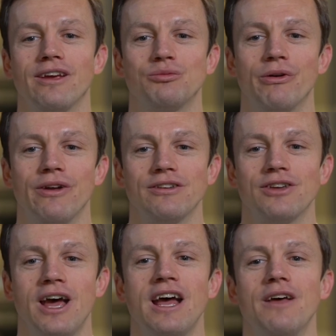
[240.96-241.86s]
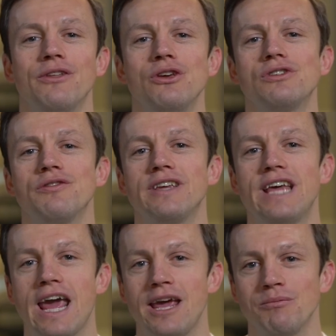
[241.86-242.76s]
experience. The use of
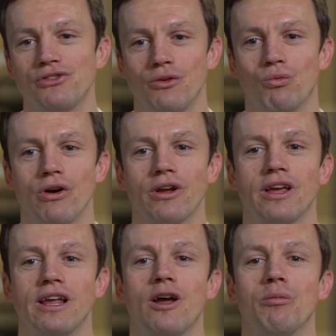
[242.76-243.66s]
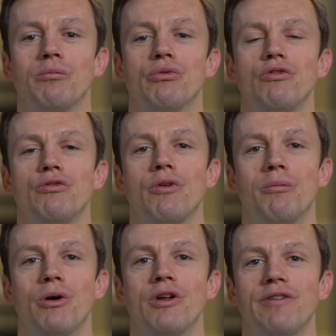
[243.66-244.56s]
games in work can help improve
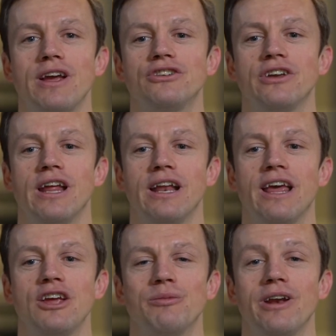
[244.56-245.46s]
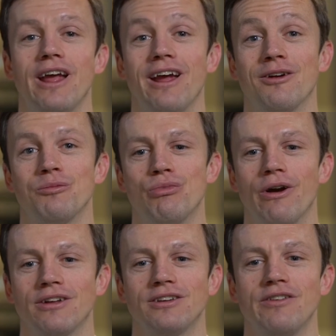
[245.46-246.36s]
motivation, engagement, and
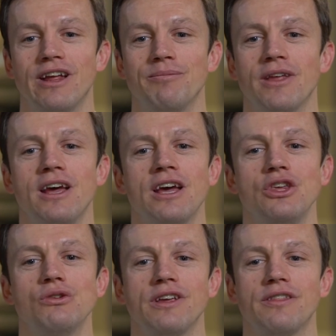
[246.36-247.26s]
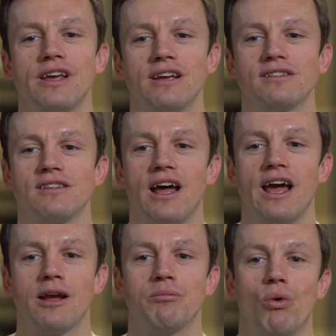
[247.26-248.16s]
productivity. Using things
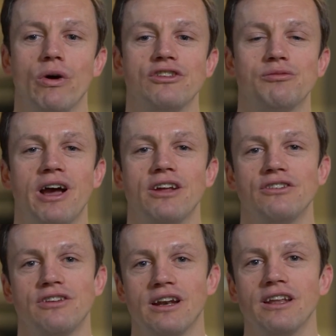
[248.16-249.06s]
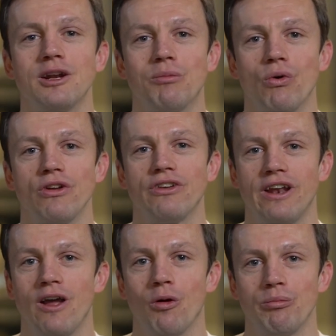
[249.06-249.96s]
like points, badges, and leaderboards can
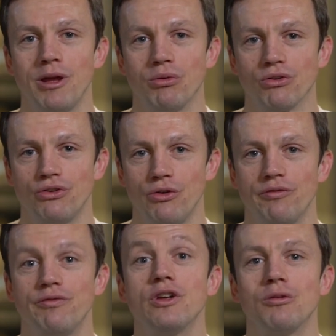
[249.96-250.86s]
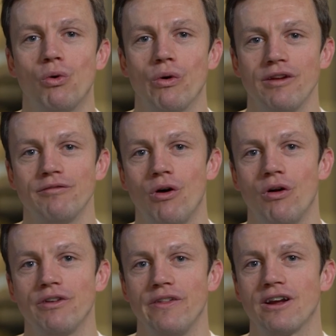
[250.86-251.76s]
help people to feel more
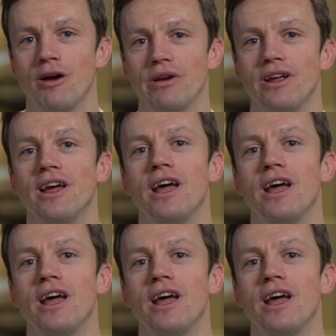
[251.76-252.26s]
involved in the company